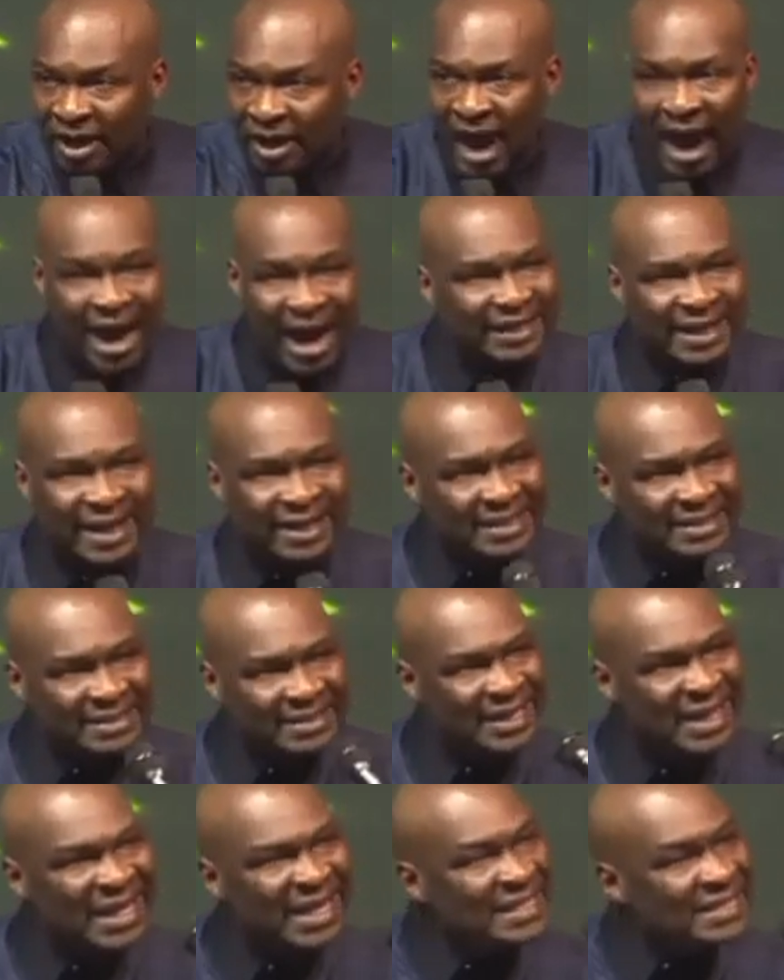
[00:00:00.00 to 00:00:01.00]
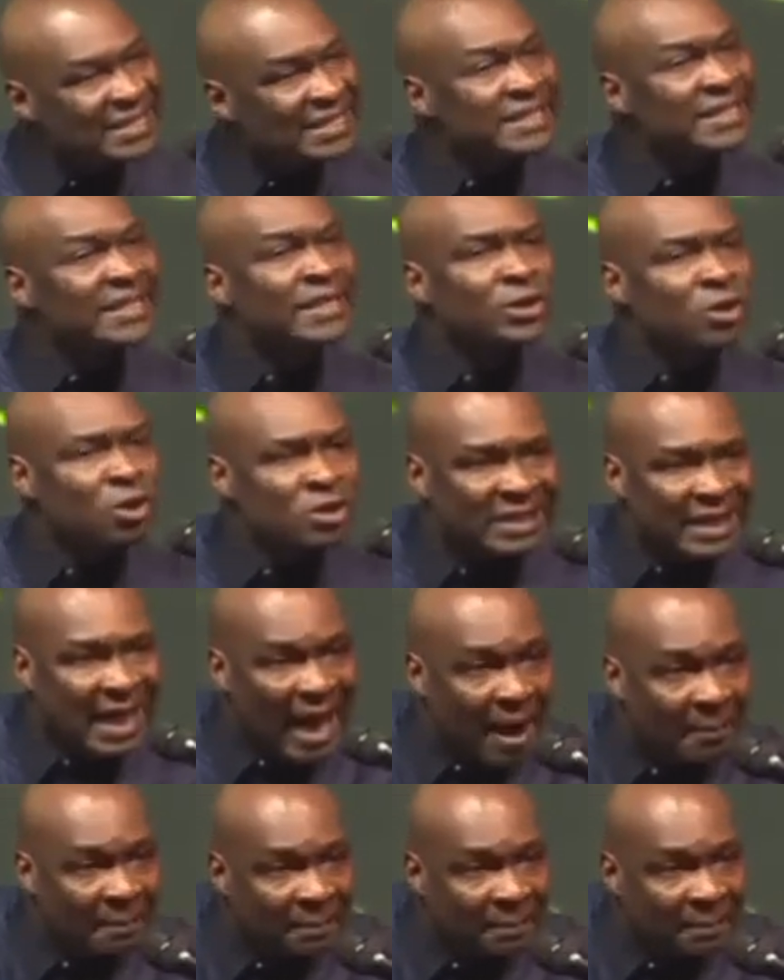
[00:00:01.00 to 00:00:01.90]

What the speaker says: and there is still a serious gap.